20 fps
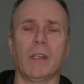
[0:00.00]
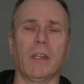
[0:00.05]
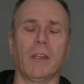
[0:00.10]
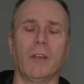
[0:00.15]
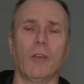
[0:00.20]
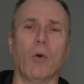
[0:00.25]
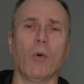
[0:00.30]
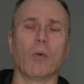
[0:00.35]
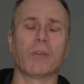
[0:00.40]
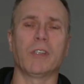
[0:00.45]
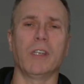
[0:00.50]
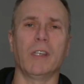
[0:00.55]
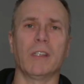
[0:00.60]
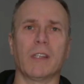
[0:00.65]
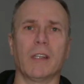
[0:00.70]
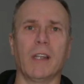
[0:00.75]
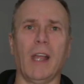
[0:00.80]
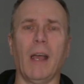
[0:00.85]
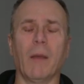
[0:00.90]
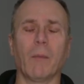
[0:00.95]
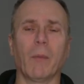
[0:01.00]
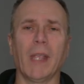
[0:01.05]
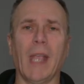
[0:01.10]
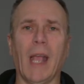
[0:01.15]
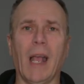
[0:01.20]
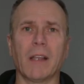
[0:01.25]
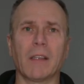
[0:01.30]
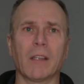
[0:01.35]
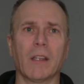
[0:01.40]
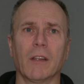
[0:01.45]
noughties and that, we
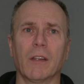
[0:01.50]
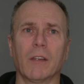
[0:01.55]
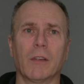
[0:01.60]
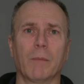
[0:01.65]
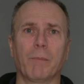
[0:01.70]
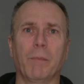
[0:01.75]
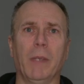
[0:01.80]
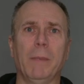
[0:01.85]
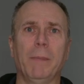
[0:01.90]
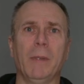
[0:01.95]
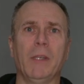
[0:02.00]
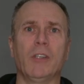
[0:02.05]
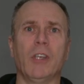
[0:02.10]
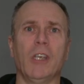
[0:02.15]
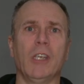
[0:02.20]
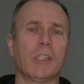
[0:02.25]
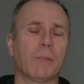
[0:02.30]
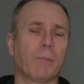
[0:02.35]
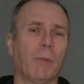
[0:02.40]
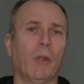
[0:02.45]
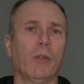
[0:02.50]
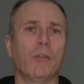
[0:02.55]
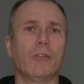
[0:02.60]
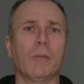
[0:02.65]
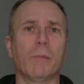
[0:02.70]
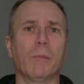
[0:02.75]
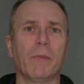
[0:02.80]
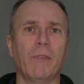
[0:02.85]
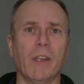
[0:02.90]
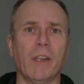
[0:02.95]
had PPGs,
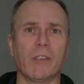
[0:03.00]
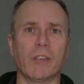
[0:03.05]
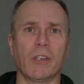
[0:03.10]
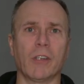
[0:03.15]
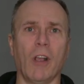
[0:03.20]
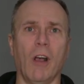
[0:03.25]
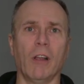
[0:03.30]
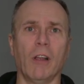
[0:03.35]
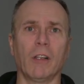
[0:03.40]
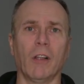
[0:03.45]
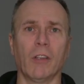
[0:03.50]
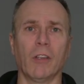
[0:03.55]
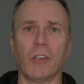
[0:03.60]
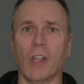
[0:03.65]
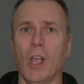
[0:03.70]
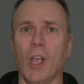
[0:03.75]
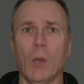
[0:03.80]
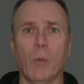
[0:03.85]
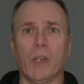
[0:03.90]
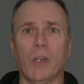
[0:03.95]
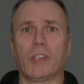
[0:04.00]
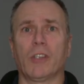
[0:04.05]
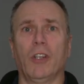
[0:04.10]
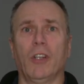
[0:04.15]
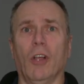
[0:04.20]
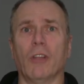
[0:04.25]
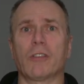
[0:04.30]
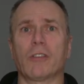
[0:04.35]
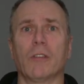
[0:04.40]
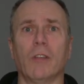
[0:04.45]
pollution prevention guidelines, which
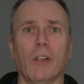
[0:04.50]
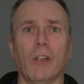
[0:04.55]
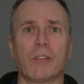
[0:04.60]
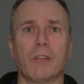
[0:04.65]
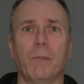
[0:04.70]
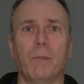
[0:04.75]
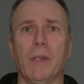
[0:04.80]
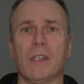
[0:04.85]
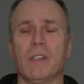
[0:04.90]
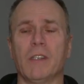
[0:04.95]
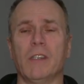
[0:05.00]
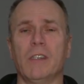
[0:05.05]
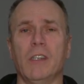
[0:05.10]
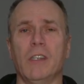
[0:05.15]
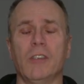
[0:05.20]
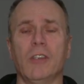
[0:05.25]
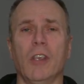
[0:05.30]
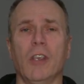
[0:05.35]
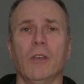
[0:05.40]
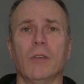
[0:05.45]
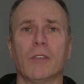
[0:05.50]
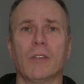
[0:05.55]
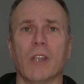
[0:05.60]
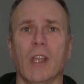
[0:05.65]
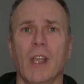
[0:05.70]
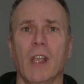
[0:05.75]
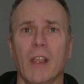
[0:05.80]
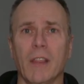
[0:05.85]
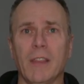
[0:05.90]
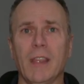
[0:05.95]
lots and lots of businesses used.
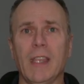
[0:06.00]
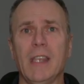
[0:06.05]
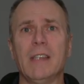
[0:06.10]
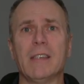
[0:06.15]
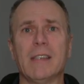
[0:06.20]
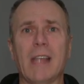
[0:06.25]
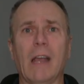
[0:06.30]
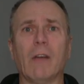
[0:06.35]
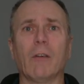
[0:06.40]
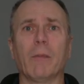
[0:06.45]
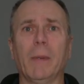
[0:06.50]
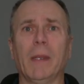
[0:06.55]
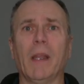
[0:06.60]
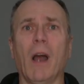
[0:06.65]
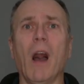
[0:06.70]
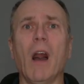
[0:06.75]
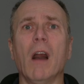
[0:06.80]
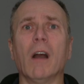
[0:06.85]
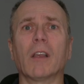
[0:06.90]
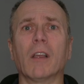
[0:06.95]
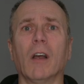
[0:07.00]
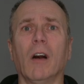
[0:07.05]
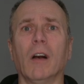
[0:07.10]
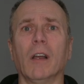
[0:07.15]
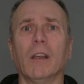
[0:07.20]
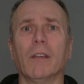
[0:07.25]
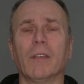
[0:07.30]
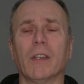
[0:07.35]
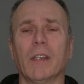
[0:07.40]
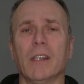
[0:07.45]
These now have been
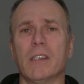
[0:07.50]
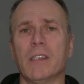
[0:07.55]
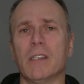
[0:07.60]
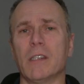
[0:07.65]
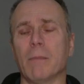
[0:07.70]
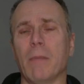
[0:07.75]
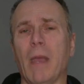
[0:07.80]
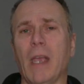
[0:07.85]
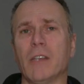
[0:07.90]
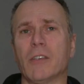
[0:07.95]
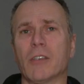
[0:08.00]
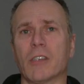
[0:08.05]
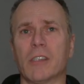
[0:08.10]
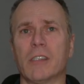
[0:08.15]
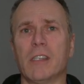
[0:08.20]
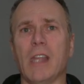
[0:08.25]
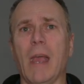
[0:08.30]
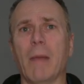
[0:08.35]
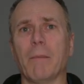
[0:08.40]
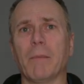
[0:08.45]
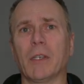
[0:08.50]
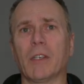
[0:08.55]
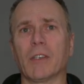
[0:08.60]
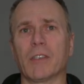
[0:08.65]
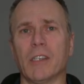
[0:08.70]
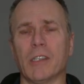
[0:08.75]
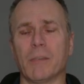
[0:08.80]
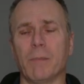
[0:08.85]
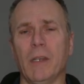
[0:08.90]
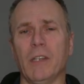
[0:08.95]
archived, and this is a major step
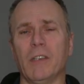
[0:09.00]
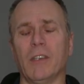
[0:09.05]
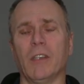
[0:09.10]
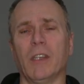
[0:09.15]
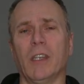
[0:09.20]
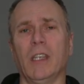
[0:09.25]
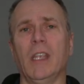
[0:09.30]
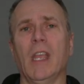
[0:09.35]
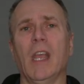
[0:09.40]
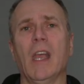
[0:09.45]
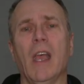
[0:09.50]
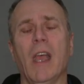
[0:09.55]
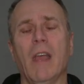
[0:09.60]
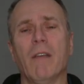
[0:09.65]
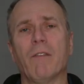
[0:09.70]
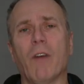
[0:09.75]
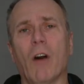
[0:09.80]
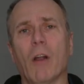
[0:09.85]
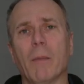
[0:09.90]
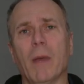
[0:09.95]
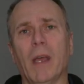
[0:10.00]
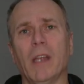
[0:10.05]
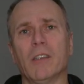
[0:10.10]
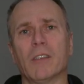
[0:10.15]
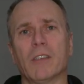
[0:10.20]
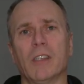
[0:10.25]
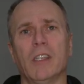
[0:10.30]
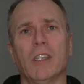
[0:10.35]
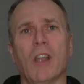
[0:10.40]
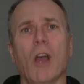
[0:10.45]
because this means that the Environment
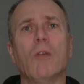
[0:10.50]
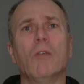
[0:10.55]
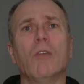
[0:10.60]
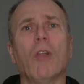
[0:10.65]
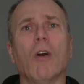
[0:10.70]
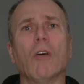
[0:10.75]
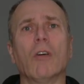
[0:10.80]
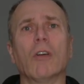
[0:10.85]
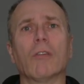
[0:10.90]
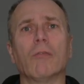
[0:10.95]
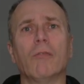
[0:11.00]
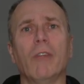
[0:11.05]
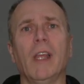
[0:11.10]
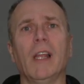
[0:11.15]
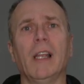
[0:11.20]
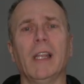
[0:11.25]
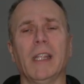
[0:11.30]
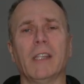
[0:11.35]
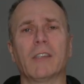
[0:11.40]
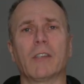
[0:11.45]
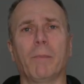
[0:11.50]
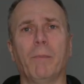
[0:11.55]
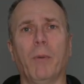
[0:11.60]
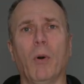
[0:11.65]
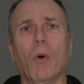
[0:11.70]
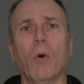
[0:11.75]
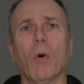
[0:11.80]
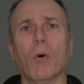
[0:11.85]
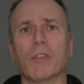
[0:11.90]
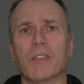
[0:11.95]
Agency no longer really
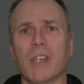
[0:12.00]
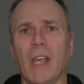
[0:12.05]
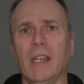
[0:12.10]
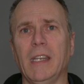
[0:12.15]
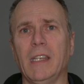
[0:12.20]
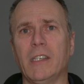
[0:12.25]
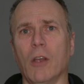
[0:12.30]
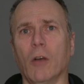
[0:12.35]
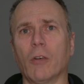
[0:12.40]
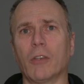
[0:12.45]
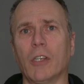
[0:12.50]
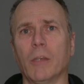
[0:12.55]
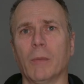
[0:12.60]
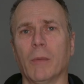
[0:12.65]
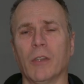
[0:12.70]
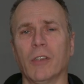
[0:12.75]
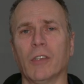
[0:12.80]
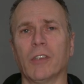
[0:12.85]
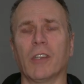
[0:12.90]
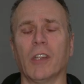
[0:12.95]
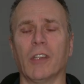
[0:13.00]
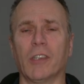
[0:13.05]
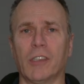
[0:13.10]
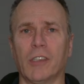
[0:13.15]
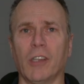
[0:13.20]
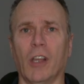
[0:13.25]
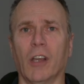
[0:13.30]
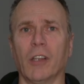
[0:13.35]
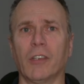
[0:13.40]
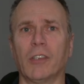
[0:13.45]
supports any documents as
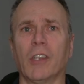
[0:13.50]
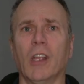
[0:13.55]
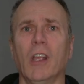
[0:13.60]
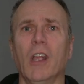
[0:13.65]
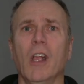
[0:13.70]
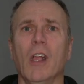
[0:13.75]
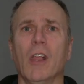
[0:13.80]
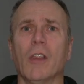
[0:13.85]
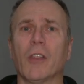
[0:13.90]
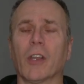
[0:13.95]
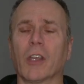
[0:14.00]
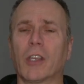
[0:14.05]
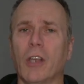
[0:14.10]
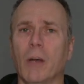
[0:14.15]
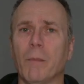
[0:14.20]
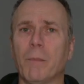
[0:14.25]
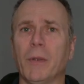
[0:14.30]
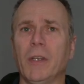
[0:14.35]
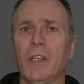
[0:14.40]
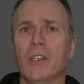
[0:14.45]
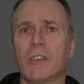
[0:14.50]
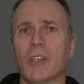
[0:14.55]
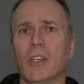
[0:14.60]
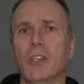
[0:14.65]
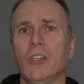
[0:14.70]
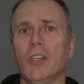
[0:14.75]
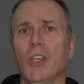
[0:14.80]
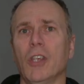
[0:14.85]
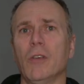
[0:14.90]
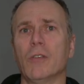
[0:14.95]
such that companies
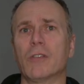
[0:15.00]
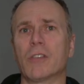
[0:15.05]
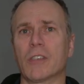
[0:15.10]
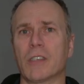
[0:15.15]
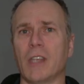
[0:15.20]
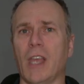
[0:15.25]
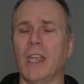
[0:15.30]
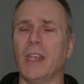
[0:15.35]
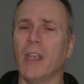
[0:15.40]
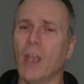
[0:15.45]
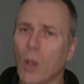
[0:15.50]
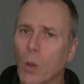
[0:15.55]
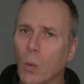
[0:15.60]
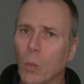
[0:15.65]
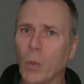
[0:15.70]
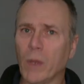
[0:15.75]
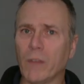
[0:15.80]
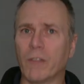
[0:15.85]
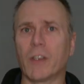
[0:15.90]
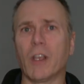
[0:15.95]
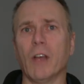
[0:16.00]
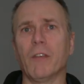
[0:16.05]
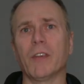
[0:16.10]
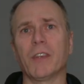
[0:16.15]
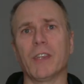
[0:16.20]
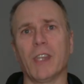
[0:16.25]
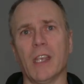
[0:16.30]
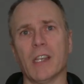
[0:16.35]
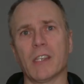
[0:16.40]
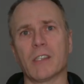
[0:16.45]
can use to say, we've
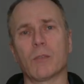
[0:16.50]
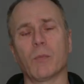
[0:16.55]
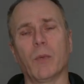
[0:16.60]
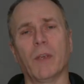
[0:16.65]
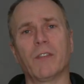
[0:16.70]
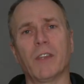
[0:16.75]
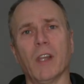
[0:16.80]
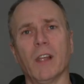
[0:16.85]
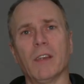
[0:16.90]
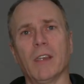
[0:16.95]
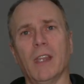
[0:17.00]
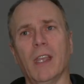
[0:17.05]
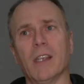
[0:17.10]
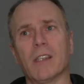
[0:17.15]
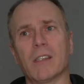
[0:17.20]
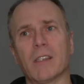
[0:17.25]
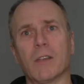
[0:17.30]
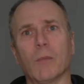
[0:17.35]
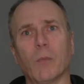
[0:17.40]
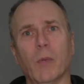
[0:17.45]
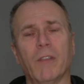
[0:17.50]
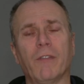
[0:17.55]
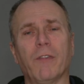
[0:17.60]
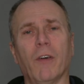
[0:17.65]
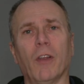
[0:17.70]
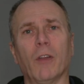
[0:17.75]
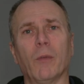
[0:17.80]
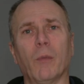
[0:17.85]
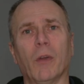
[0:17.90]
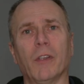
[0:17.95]
covered this, we've done this, we
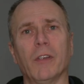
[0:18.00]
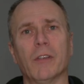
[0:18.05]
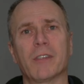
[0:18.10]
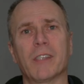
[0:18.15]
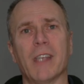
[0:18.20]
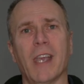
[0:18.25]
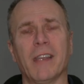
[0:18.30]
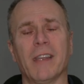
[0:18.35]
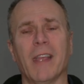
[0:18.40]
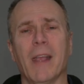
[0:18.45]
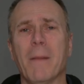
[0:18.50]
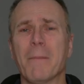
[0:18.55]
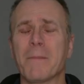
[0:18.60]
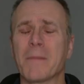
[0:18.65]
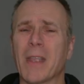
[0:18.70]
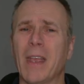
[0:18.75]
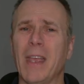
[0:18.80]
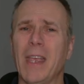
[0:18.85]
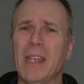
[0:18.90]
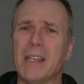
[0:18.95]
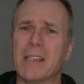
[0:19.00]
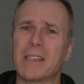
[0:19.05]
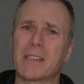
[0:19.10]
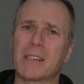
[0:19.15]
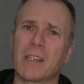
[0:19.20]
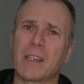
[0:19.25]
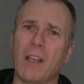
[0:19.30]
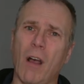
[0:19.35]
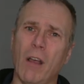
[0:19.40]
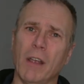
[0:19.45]
followed what you said.
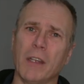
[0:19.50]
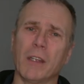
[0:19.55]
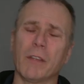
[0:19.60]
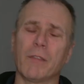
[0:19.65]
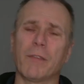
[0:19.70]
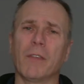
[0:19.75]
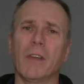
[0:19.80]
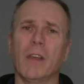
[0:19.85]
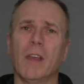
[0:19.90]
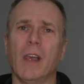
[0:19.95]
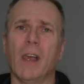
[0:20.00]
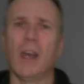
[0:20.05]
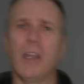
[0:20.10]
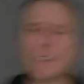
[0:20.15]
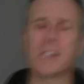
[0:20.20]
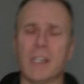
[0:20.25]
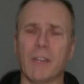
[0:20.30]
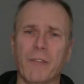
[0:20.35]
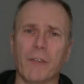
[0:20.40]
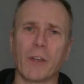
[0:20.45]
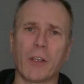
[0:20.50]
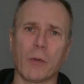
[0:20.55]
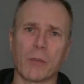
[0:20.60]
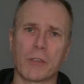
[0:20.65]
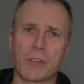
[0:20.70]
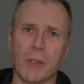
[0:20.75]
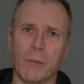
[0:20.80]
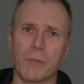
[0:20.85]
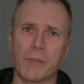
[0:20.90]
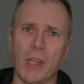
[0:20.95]
It's kind of a
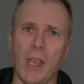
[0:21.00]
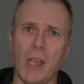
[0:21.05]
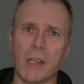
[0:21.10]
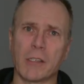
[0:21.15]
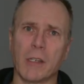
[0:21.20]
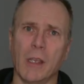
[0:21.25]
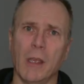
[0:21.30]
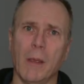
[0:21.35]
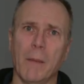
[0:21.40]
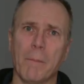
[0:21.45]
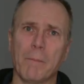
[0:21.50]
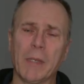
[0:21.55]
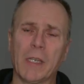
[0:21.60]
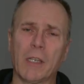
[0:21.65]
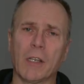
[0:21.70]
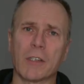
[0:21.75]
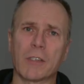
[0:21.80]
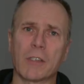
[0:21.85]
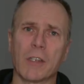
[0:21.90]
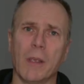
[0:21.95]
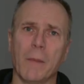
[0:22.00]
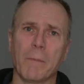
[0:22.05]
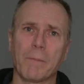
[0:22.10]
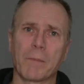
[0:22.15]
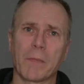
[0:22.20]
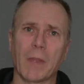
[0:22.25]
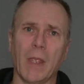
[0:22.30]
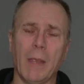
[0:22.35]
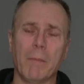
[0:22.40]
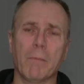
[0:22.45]
difficult subject because,
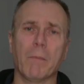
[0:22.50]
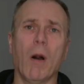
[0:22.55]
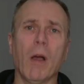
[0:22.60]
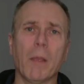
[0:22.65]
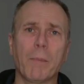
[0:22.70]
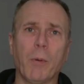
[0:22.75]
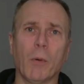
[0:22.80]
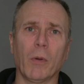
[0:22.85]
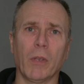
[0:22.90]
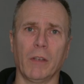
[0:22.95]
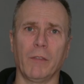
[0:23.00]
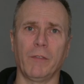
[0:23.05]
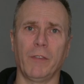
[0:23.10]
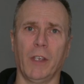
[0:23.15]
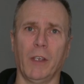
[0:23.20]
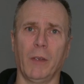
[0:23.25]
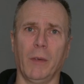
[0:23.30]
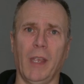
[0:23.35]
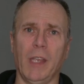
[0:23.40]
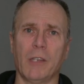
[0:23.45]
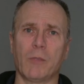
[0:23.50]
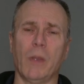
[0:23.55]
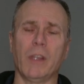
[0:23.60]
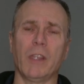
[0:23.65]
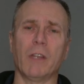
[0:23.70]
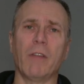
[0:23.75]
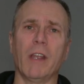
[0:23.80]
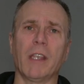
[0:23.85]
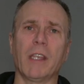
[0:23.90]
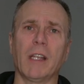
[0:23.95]
in my point of view, is
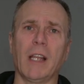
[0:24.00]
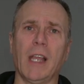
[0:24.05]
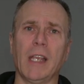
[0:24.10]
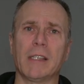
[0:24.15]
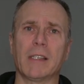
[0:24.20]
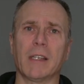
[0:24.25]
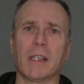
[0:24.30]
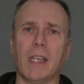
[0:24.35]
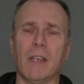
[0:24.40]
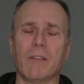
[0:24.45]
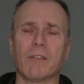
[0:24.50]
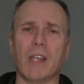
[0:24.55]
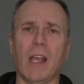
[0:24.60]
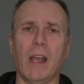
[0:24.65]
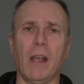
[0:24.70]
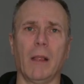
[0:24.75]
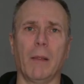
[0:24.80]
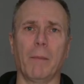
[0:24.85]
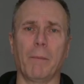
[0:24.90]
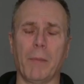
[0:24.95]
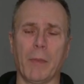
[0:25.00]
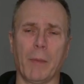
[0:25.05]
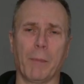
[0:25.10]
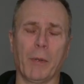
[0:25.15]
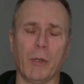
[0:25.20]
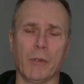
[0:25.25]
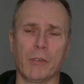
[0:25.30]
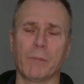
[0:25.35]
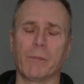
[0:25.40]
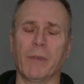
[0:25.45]
when the regulator gives out the
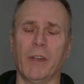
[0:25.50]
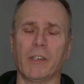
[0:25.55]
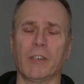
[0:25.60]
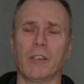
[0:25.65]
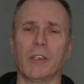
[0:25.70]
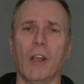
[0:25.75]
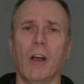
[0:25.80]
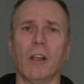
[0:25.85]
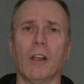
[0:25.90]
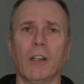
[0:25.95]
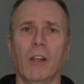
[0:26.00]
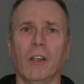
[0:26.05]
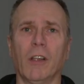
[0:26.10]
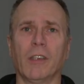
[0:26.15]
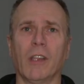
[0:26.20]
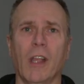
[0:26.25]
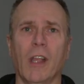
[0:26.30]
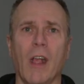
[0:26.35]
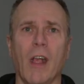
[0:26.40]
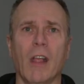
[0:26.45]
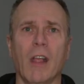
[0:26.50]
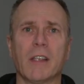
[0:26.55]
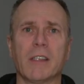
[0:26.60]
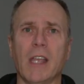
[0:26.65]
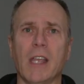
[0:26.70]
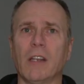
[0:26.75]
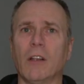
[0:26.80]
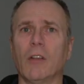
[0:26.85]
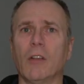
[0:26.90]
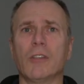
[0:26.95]
pollution prevention guidelines,
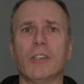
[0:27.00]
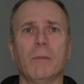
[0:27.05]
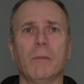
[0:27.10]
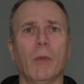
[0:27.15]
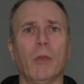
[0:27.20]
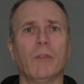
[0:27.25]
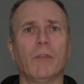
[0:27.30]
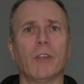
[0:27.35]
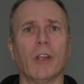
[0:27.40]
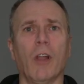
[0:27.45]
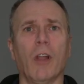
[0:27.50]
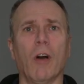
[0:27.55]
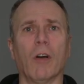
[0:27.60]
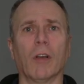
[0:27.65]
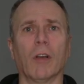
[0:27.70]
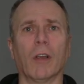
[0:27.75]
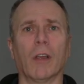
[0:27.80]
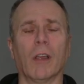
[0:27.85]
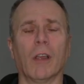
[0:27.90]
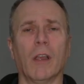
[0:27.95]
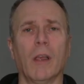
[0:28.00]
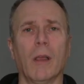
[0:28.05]
technology moved along,